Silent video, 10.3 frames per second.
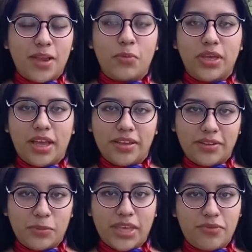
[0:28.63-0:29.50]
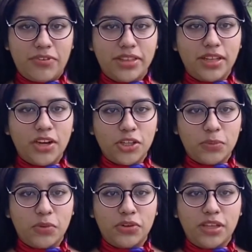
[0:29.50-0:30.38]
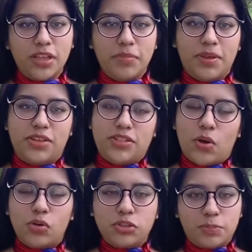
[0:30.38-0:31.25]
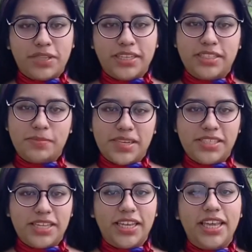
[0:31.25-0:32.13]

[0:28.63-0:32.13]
and we can find the notebook because the whole place is messy,